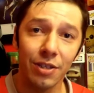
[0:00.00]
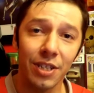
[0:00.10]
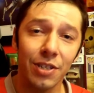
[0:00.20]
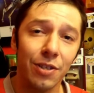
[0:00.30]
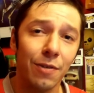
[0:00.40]

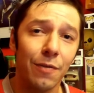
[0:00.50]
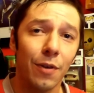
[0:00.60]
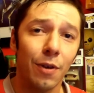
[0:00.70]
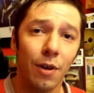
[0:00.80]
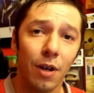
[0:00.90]
sister
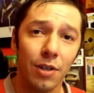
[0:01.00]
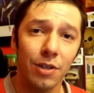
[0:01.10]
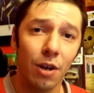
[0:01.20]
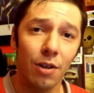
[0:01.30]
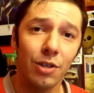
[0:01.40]
for uh,
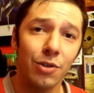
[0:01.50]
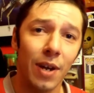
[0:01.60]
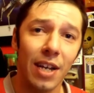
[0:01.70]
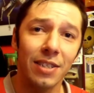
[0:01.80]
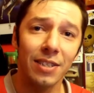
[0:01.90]
Scarlett
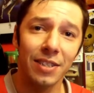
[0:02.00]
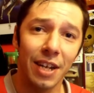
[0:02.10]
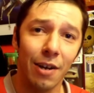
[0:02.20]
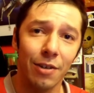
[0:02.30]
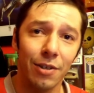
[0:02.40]
Johansson's
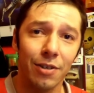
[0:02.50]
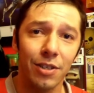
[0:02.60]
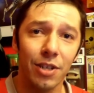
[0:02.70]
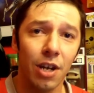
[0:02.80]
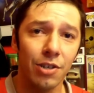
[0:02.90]
character
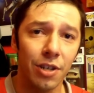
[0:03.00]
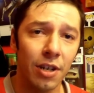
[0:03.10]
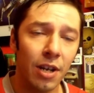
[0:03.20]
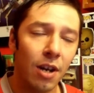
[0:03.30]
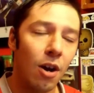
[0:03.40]
Natasha.
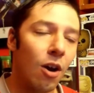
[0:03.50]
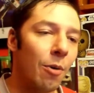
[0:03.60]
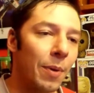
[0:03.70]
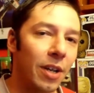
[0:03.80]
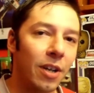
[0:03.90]
Oh my